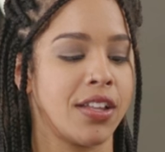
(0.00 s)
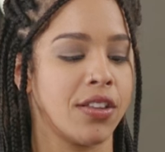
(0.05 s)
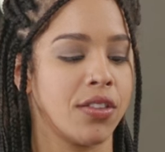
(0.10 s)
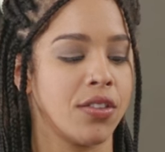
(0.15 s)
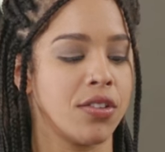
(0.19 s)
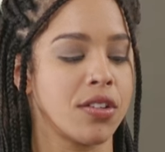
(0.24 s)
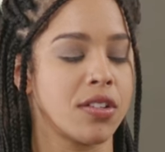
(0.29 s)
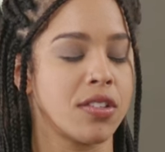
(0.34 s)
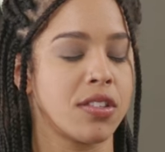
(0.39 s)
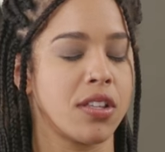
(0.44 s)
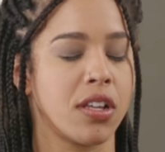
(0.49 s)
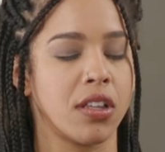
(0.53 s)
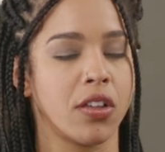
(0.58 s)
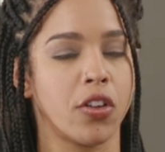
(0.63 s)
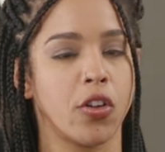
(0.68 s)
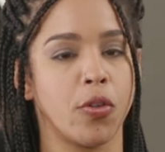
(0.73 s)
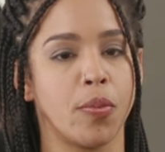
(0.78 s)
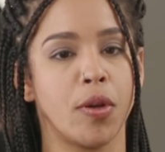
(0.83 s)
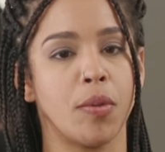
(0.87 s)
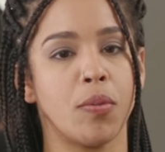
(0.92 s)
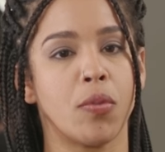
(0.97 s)
it looks a
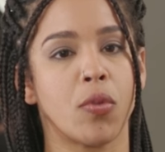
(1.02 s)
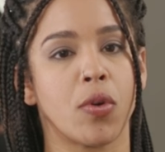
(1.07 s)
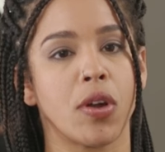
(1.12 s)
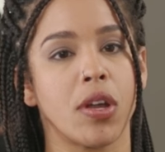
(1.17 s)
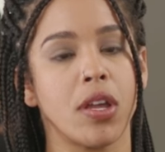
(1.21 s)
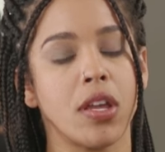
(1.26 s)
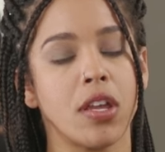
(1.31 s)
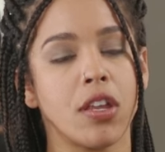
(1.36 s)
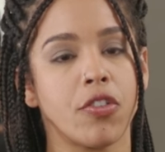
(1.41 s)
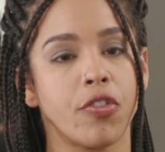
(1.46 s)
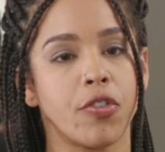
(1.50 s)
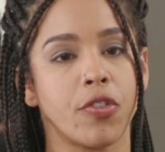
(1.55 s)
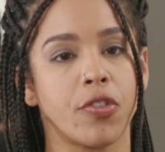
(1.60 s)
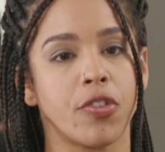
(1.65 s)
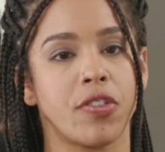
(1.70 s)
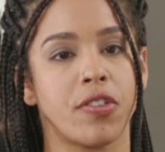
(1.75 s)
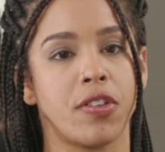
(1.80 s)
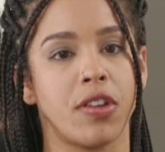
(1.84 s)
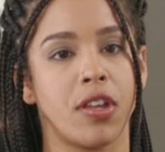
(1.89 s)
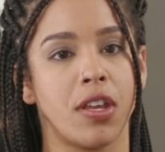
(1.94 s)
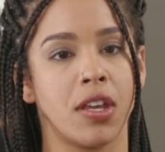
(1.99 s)
little bit more
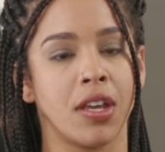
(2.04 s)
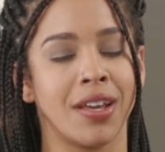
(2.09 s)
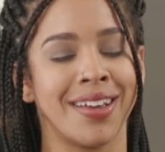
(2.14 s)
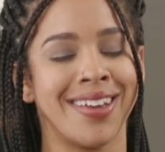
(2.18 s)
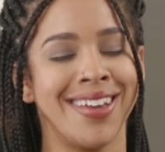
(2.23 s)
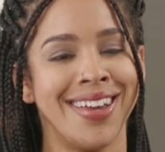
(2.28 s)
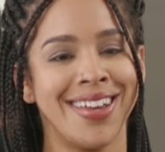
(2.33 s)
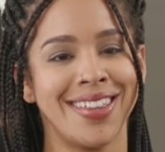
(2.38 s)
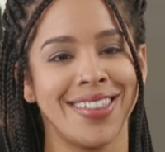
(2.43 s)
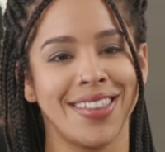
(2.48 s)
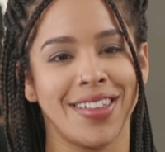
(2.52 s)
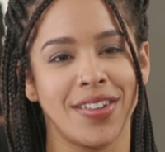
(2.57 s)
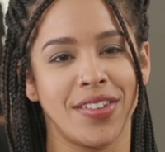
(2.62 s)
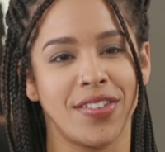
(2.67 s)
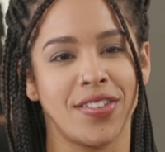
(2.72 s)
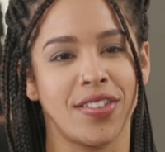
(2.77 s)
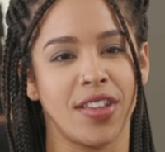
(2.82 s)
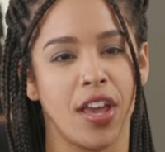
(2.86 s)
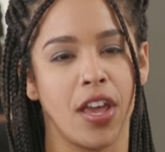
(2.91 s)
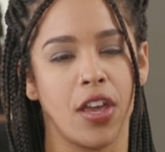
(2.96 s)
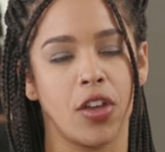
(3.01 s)
interesting than,
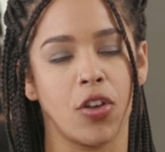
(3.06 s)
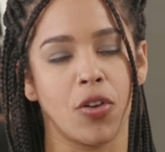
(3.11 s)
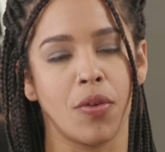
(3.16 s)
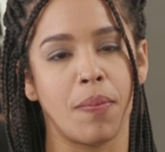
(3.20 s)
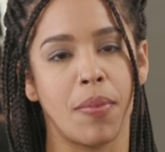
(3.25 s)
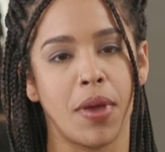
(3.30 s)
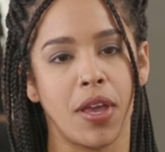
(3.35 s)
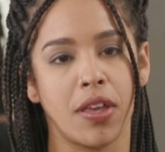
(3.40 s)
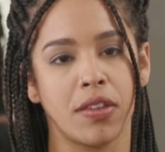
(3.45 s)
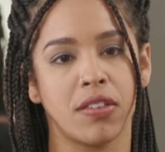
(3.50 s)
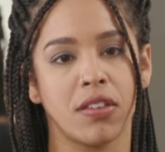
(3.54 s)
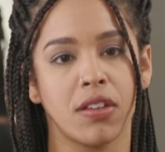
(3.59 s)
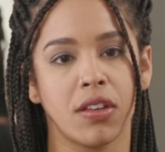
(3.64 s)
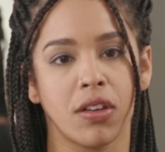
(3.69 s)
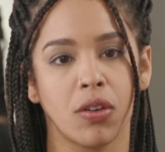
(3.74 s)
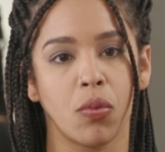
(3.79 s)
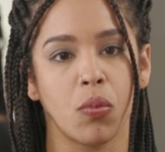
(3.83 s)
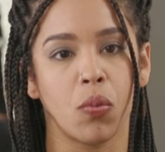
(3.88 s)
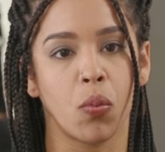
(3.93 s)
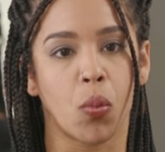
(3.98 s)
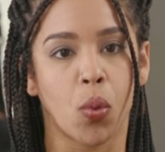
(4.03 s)
say, your
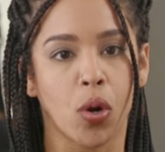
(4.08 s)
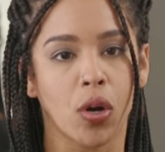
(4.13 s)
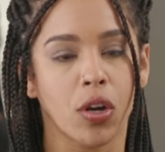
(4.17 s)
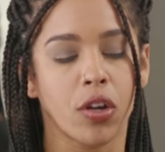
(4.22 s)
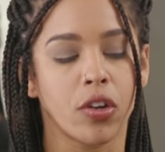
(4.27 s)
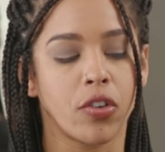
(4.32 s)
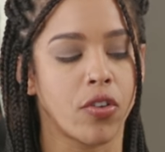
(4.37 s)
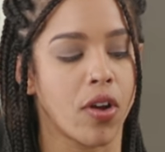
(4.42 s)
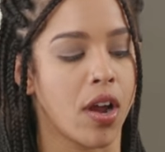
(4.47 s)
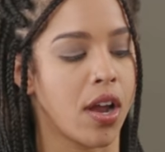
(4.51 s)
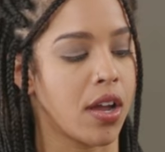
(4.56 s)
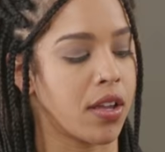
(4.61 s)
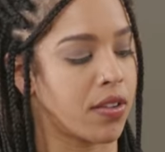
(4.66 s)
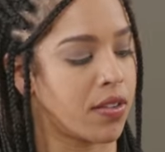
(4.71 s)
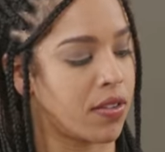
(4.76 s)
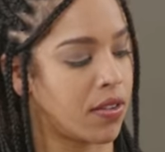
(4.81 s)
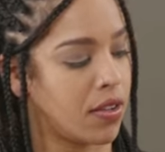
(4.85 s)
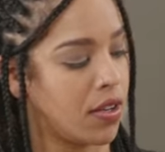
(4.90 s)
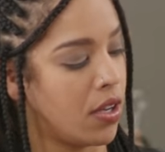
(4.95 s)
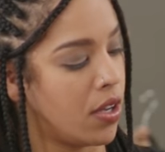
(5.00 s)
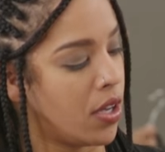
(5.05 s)
basic work
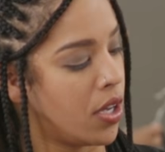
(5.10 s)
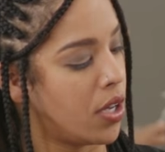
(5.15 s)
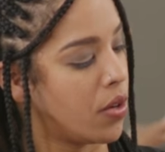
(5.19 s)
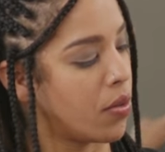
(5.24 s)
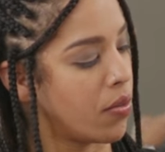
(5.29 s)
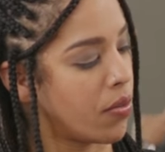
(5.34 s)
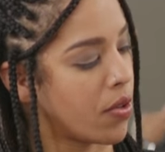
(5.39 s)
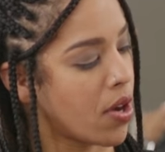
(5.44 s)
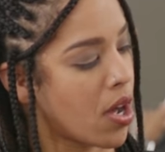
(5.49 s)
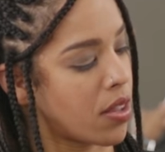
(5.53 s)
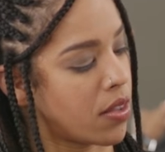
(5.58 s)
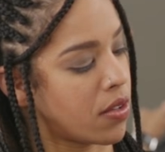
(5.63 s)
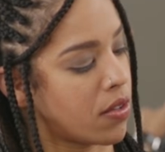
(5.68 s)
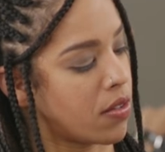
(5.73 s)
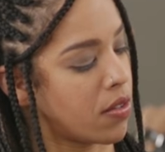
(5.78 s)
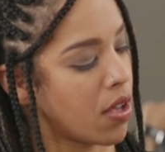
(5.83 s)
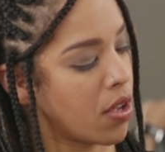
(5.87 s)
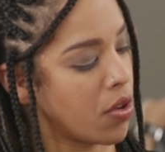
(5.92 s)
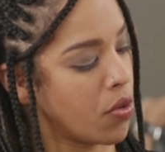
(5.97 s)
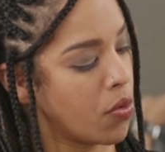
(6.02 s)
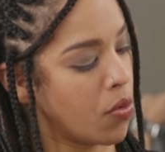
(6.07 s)
dress. We've got
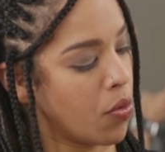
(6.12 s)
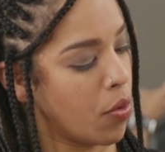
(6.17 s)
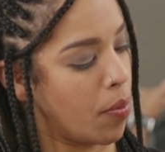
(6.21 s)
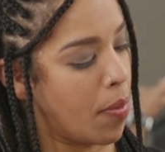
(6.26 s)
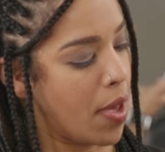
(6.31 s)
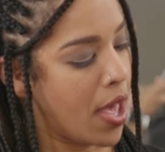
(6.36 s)
this like cool